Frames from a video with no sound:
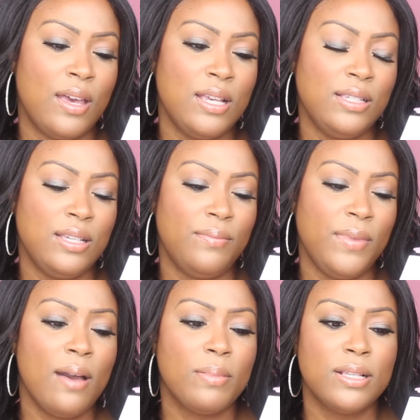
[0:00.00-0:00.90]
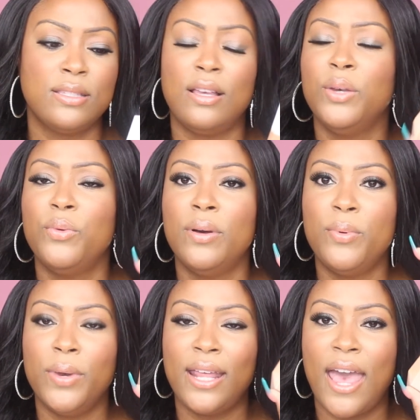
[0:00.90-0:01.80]
Is it? Yep, because it's only
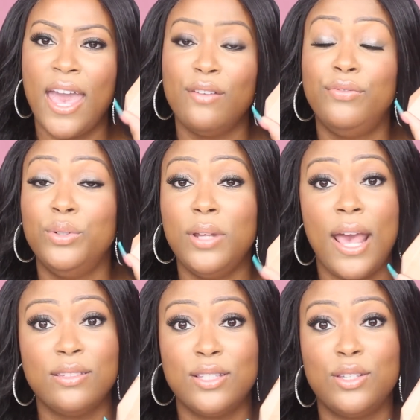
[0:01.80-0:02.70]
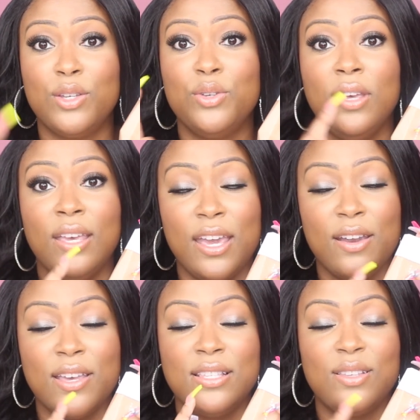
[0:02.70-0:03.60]
1.8 fluid ounces, so you can
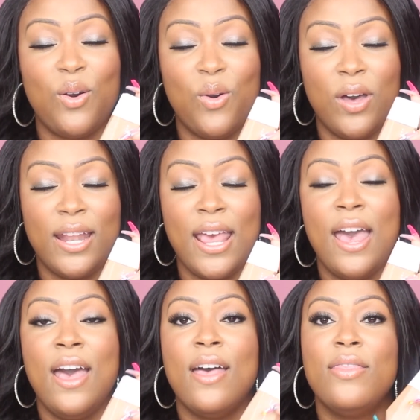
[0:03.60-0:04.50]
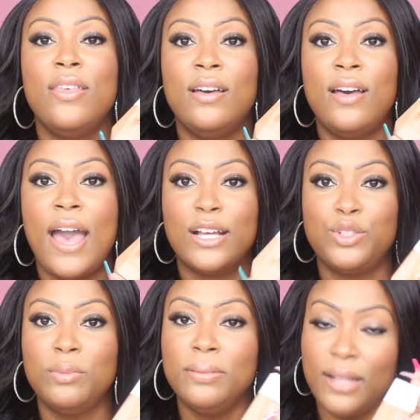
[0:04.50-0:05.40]
carry this on the
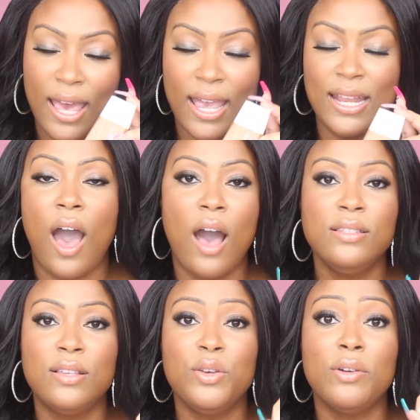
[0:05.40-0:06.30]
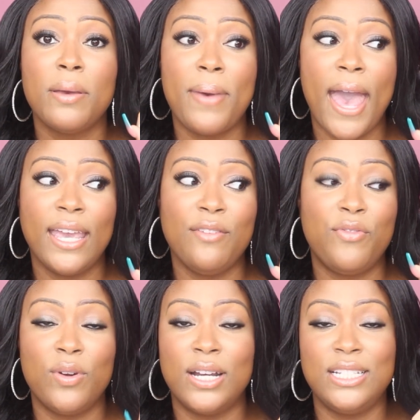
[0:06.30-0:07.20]
actual plane. Also, you can pack it
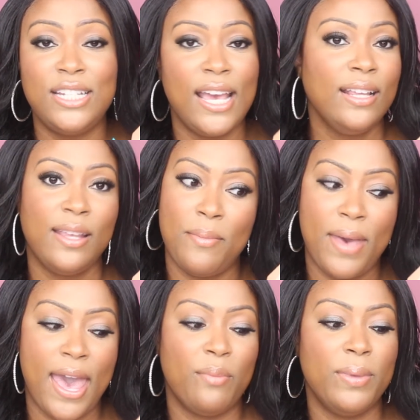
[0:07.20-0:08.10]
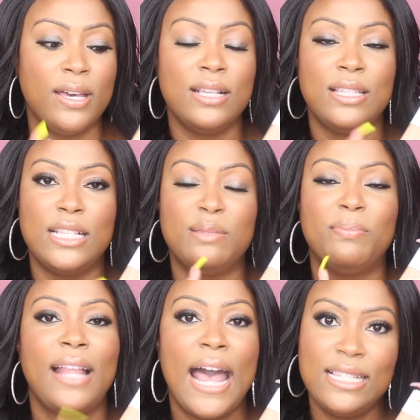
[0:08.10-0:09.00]
for a checked-in bag because it's
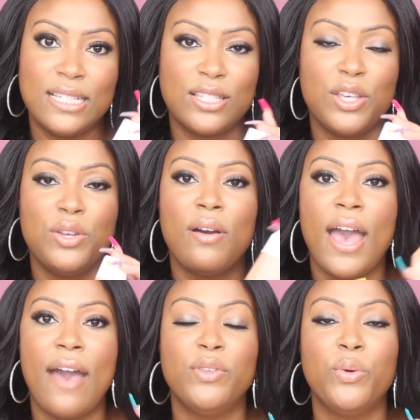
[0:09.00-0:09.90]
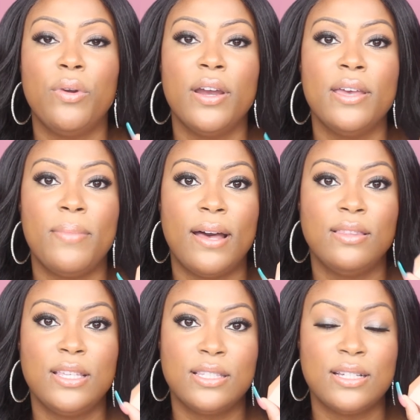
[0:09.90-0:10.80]
plastic, so you don't have to worry
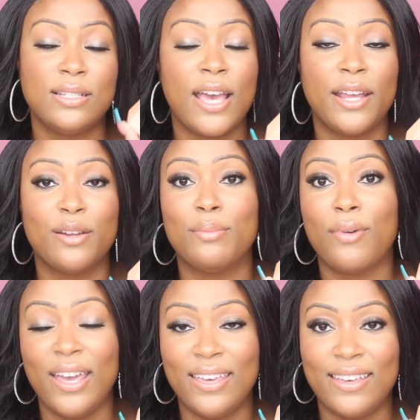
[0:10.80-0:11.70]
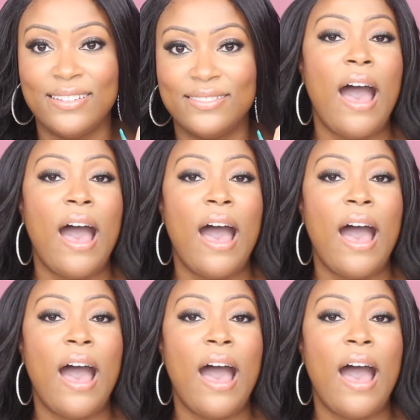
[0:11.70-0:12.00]
about this container breaking.